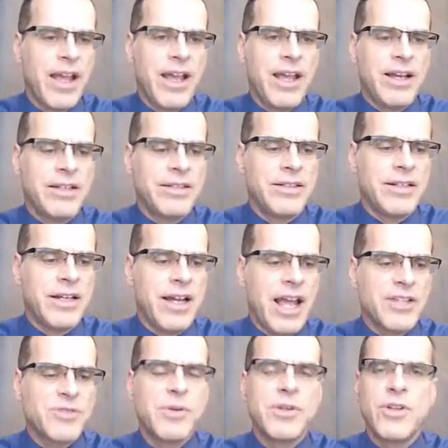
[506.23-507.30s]
And
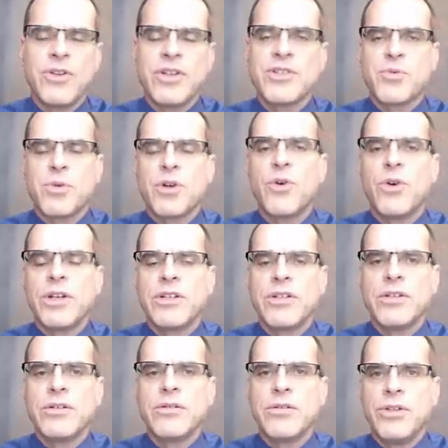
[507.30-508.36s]
as we do this, we're going
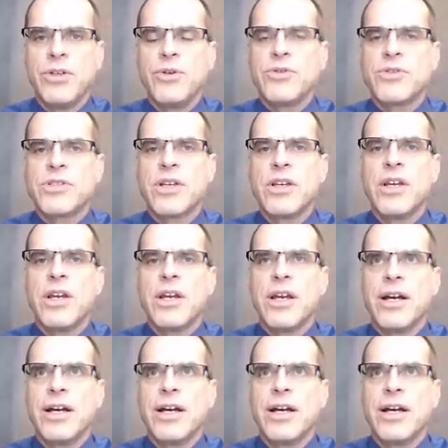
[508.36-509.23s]
to use